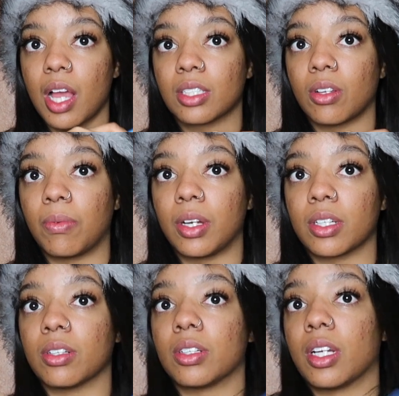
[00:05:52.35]
I saw one
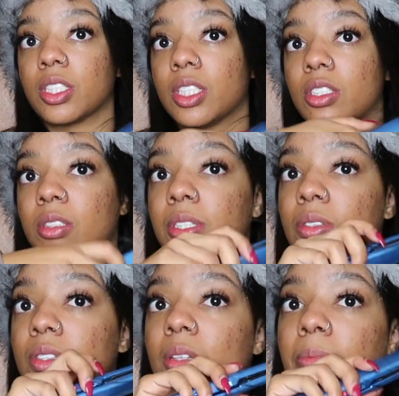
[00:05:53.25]
girl, y'all, she used to be
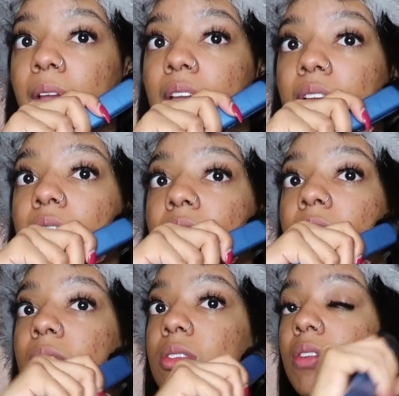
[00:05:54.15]
doing some banging hand
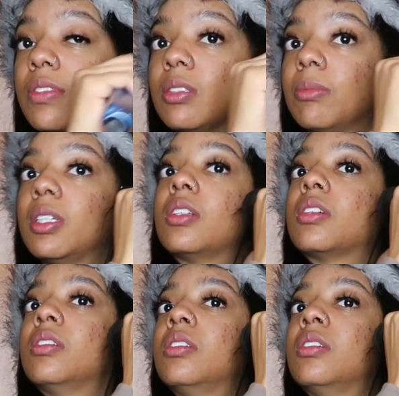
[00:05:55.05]
curls off this mug.